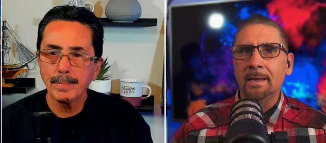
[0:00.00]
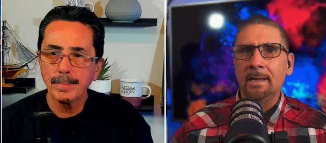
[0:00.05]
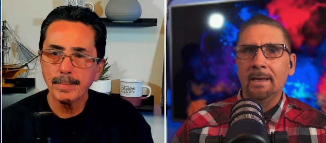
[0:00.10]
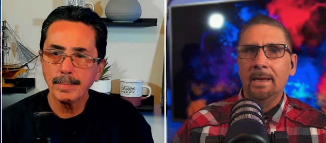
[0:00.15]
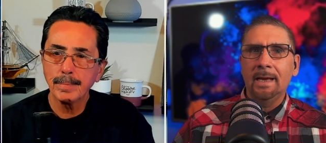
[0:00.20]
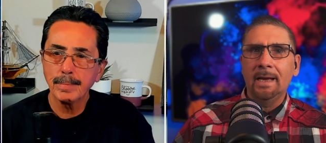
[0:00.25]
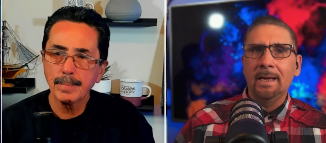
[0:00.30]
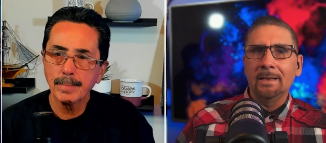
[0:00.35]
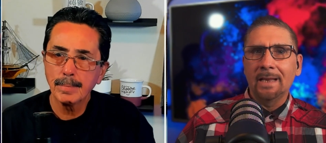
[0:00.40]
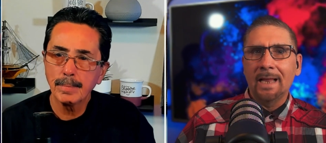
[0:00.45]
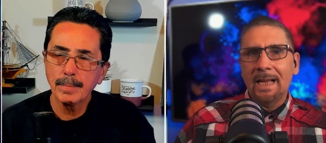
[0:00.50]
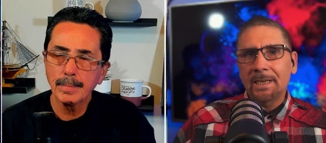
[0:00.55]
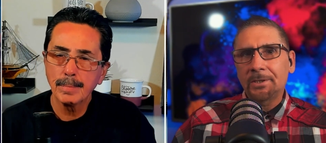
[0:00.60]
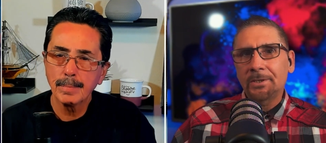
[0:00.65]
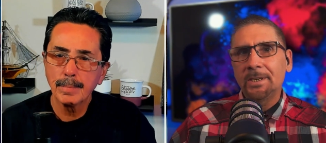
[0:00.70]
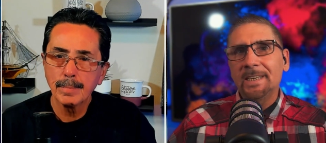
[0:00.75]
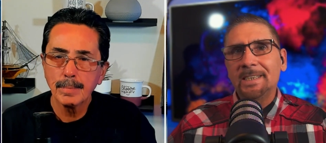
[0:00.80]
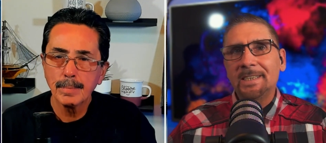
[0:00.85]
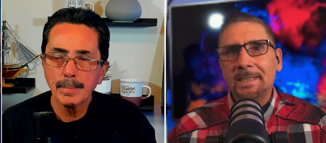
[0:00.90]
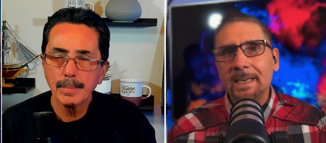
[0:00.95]
Speaker 1: And
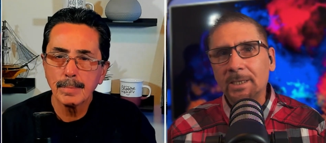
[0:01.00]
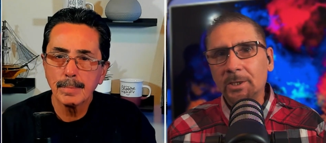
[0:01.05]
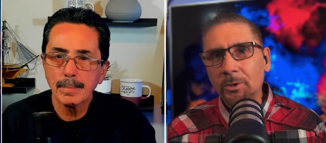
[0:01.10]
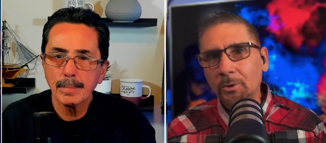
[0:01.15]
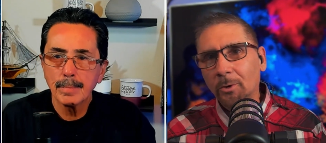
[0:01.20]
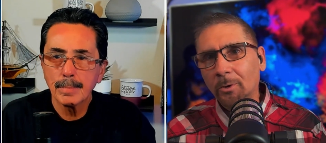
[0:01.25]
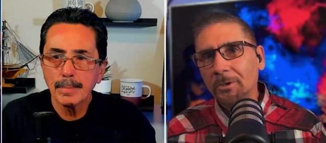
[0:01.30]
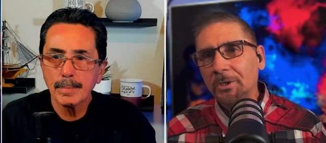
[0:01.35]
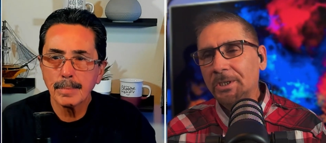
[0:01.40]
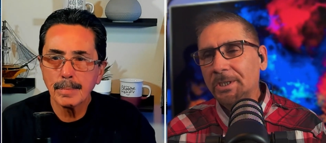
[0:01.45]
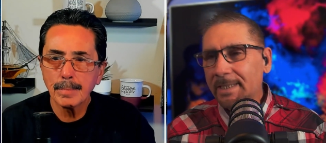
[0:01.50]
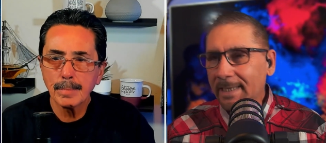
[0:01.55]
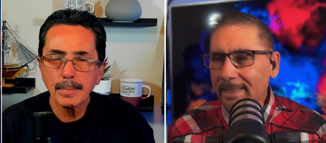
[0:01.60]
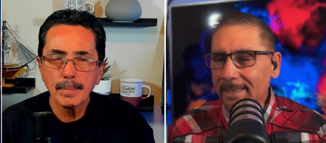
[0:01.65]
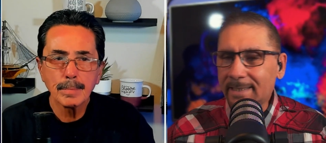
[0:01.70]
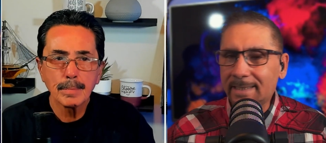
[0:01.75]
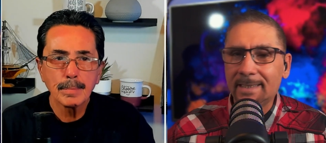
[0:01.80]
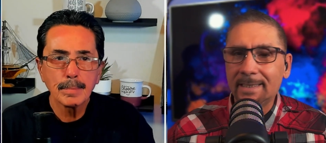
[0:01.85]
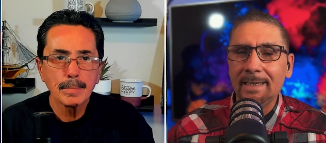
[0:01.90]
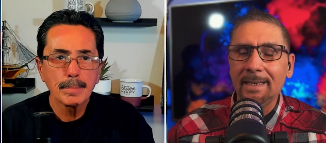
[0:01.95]
lastly, it says, nor
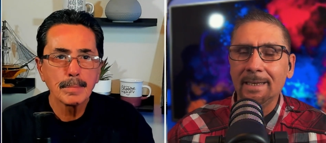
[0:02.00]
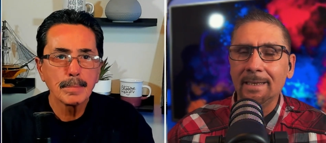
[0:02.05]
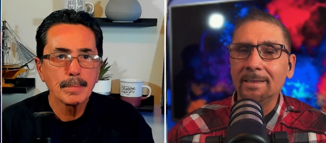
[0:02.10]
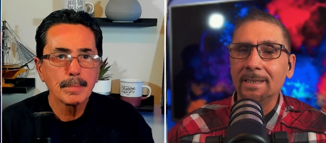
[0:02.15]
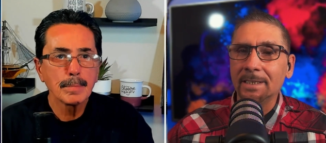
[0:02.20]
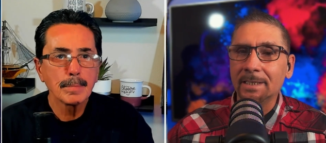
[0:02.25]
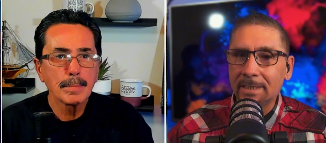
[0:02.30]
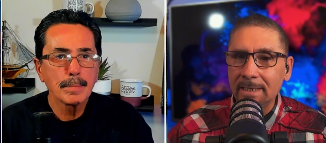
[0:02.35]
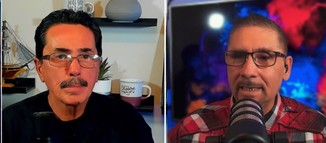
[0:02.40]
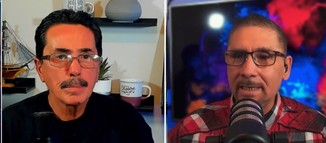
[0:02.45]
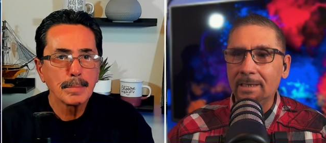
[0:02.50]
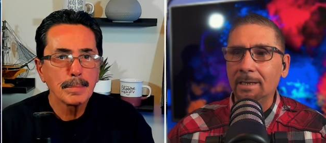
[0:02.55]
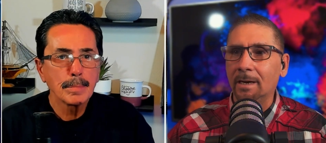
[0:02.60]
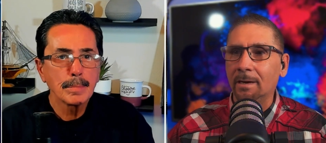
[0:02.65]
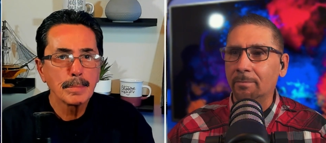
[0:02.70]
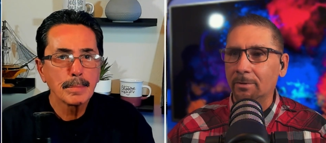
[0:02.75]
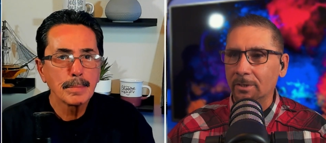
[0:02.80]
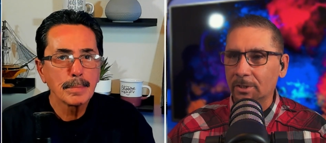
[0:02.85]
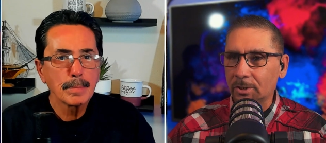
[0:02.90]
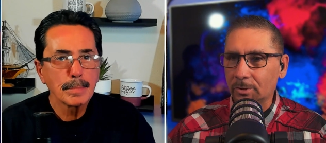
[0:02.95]
sits in the seat of
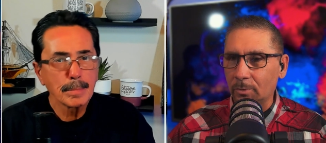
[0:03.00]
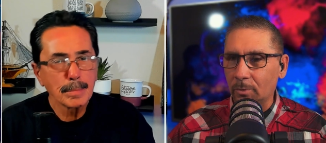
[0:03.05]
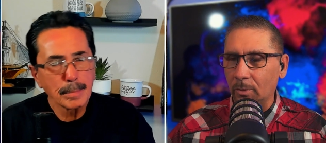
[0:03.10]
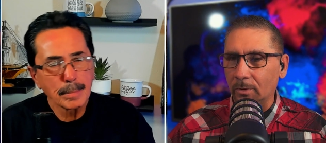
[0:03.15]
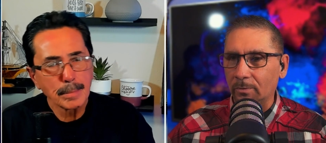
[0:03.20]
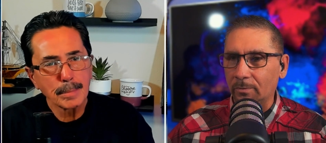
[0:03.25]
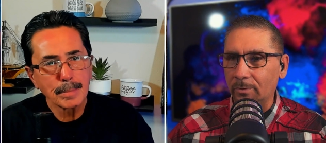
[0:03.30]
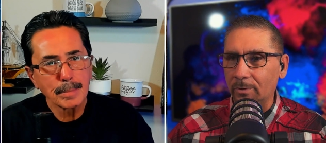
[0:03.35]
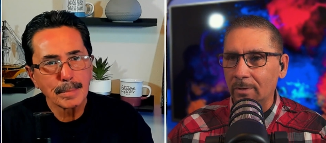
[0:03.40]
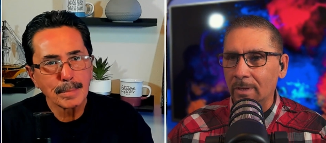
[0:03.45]
the scornful.